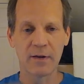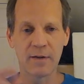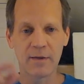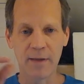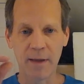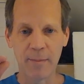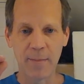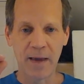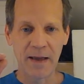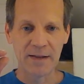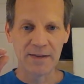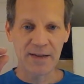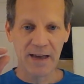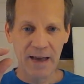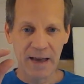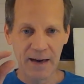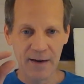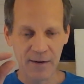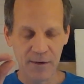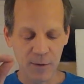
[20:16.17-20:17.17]
They
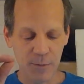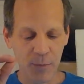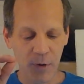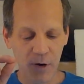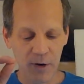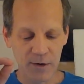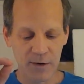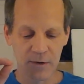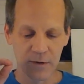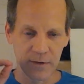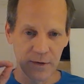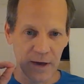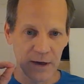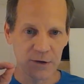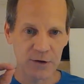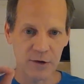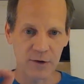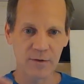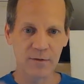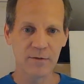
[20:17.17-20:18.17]
maintain their particle
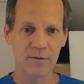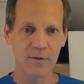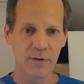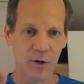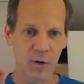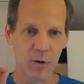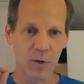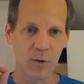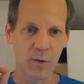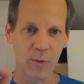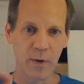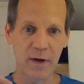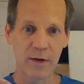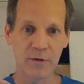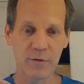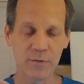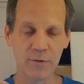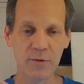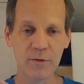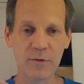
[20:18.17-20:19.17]
nature the whole way
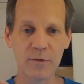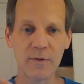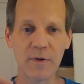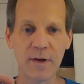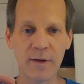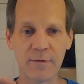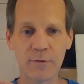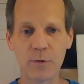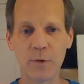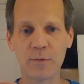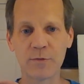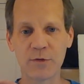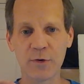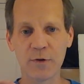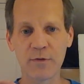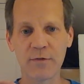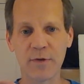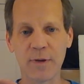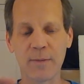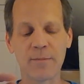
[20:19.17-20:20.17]
through if you
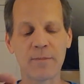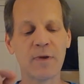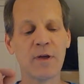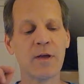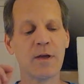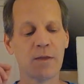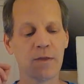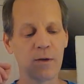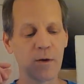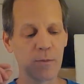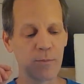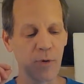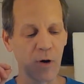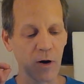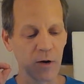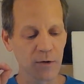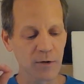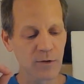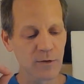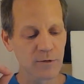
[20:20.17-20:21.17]
observe them. They're
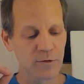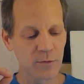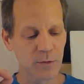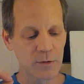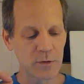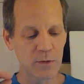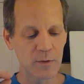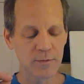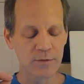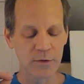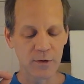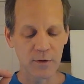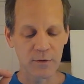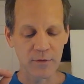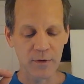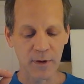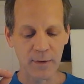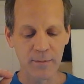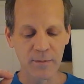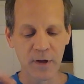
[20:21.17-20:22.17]
particles when you observe
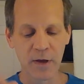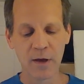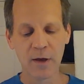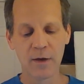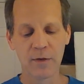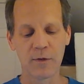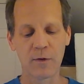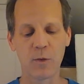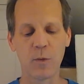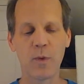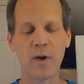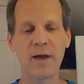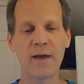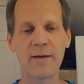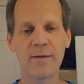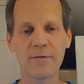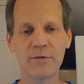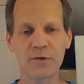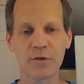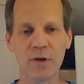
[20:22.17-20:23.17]
them. They're
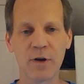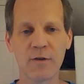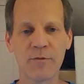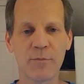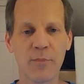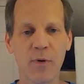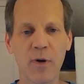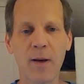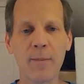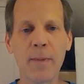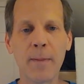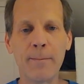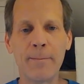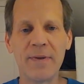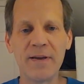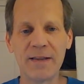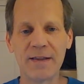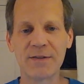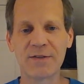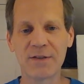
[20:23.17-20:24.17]
waves of
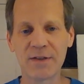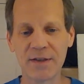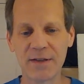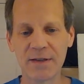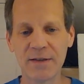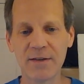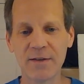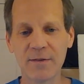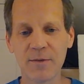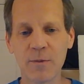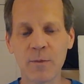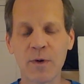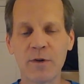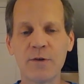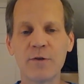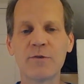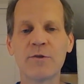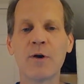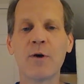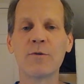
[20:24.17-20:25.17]
probability when
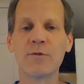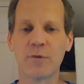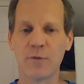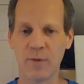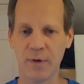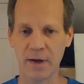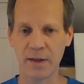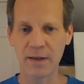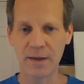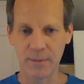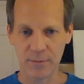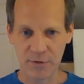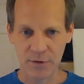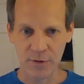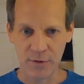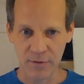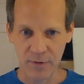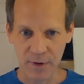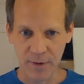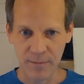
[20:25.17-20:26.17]
you don't directly
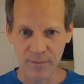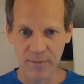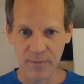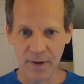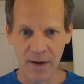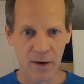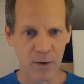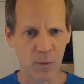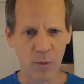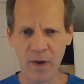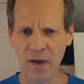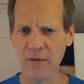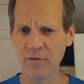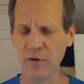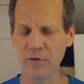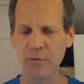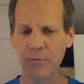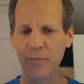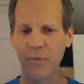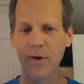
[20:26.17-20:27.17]
observe them. And a wave
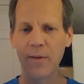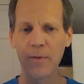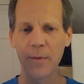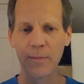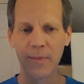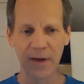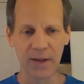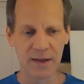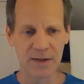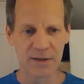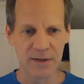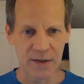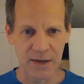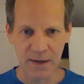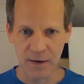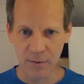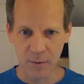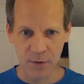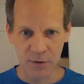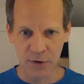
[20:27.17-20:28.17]
of
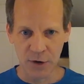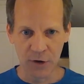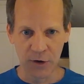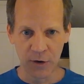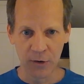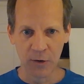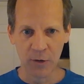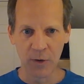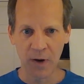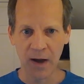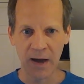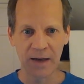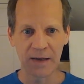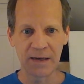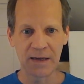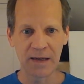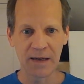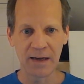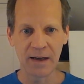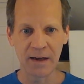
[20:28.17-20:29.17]
probability was a new
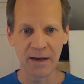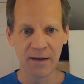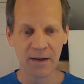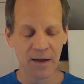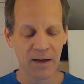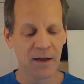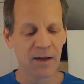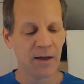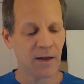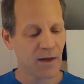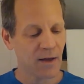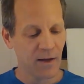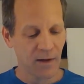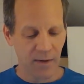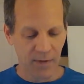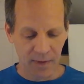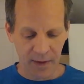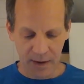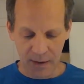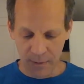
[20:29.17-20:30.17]
idea
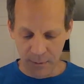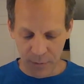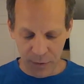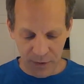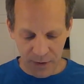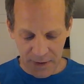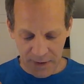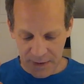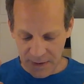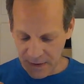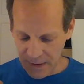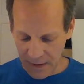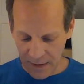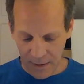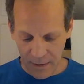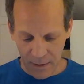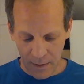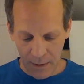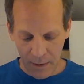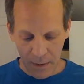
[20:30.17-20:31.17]
that completely
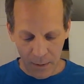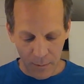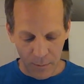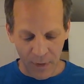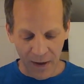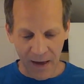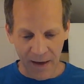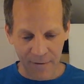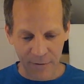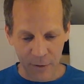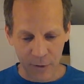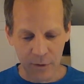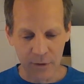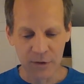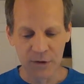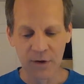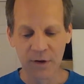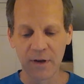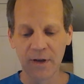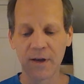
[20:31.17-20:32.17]

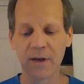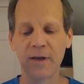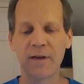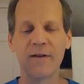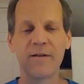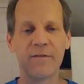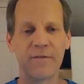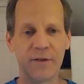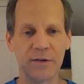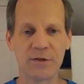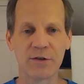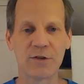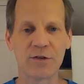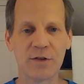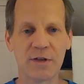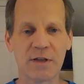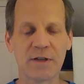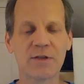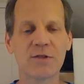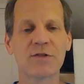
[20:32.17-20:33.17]
baffled
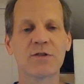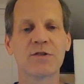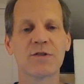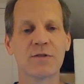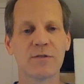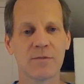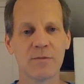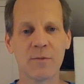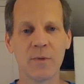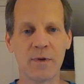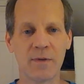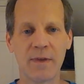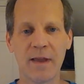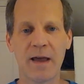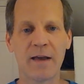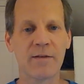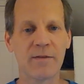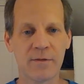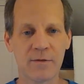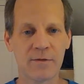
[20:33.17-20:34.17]
physicists when
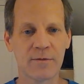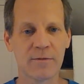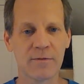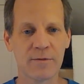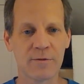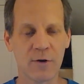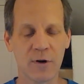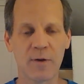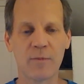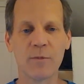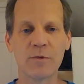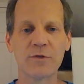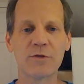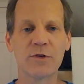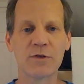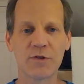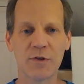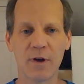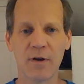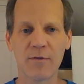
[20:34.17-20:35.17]
that term was
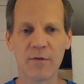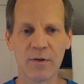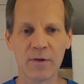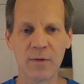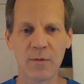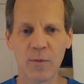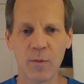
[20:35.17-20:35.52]
discovered.